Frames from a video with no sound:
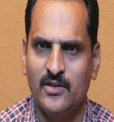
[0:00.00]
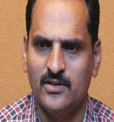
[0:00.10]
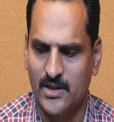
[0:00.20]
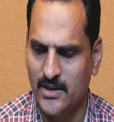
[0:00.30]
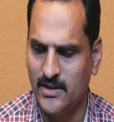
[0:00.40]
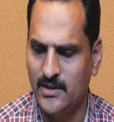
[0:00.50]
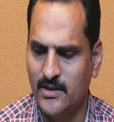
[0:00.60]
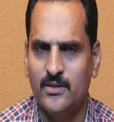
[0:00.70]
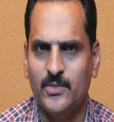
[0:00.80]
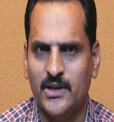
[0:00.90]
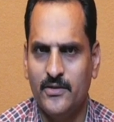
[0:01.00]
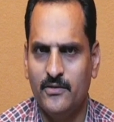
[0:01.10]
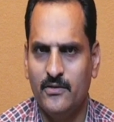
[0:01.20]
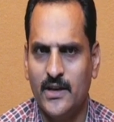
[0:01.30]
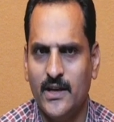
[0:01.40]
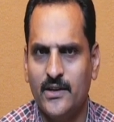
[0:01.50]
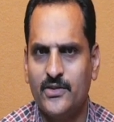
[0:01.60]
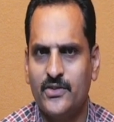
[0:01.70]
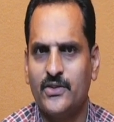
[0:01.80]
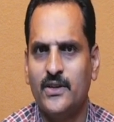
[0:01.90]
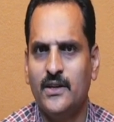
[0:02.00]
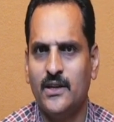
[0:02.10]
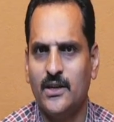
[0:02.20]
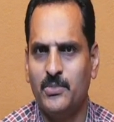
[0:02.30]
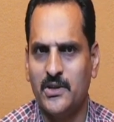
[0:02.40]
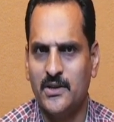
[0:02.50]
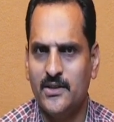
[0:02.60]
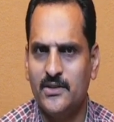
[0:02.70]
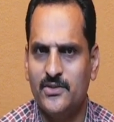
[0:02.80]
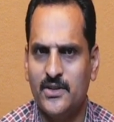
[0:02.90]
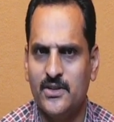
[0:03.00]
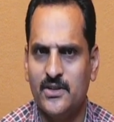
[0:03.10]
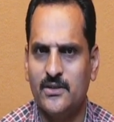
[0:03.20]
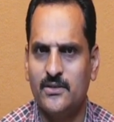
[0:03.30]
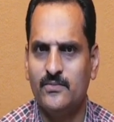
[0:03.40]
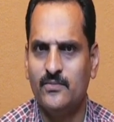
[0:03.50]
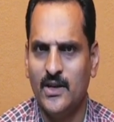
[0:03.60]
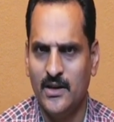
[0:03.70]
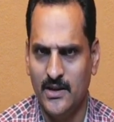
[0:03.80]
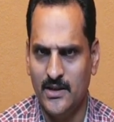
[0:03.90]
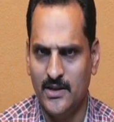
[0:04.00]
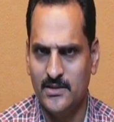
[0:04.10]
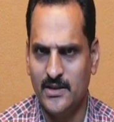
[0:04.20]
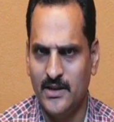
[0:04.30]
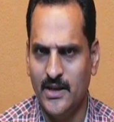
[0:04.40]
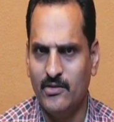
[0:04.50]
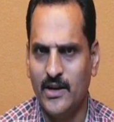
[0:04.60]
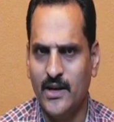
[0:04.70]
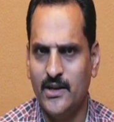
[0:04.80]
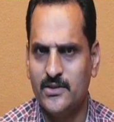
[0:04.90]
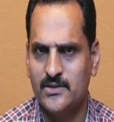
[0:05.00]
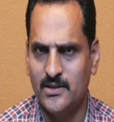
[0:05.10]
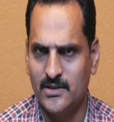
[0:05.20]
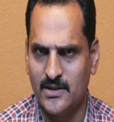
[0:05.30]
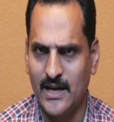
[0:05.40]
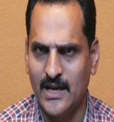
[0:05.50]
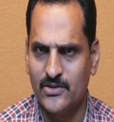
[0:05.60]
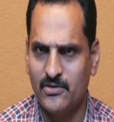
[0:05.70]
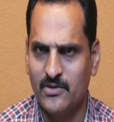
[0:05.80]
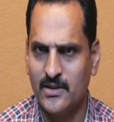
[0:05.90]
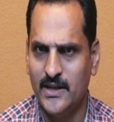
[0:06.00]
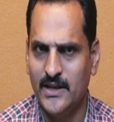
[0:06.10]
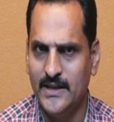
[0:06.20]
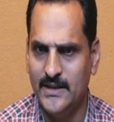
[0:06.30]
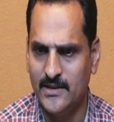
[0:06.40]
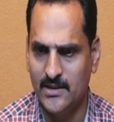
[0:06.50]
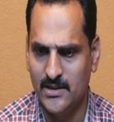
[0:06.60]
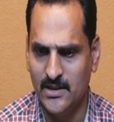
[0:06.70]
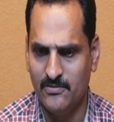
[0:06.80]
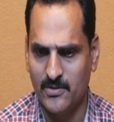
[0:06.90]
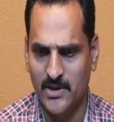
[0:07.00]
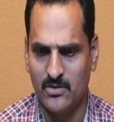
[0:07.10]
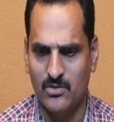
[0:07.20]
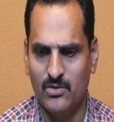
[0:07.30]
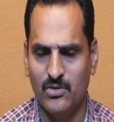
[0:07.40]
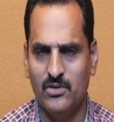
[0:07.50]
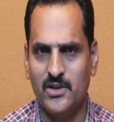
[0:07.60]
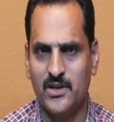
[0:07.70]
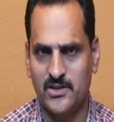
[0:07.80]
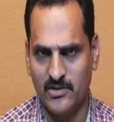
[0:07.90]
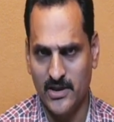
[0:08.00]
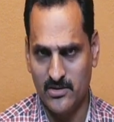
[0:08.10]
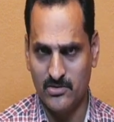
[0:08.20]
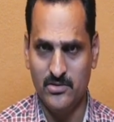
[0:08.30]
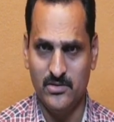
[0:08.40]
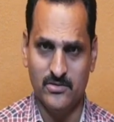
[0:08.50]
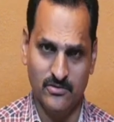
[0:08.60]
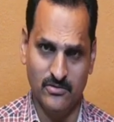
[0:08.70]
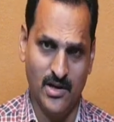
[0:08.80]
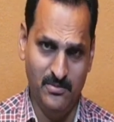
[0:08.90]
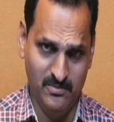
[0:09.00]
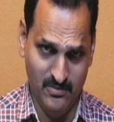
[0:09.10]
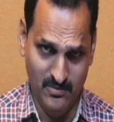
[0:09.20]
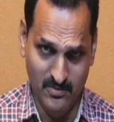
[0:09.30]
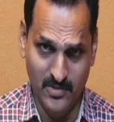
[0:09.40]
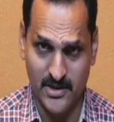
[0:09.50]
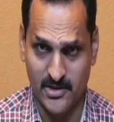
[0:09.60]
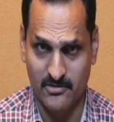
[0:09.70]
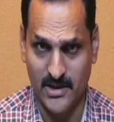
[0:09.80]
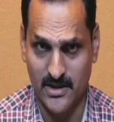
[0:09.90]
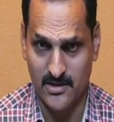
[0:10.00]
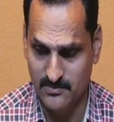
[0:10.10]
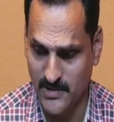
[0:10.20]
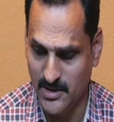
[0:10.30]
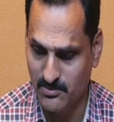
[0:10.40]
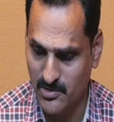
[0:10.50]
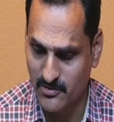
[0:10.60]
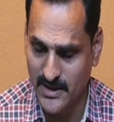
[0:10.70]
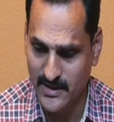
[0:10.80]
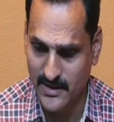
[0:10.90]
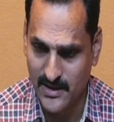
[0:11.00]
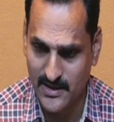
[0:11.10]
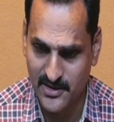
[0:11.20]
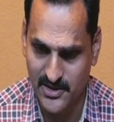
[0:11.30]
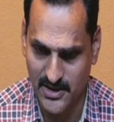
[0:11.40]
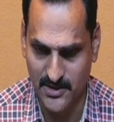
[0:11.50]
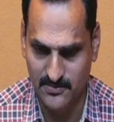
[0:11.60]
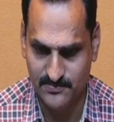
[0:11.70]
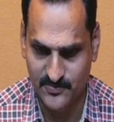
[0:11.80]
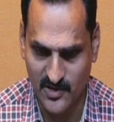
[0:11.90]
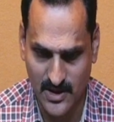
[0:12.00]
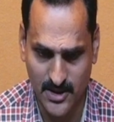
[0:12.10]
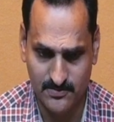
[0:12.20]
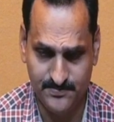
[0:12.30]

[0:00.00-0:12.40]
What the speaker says: Okay, but whereas refrigeration system, it is the device that transfer the heat energy from the cold reservoir to warm reservoir by providing electricity. Okay.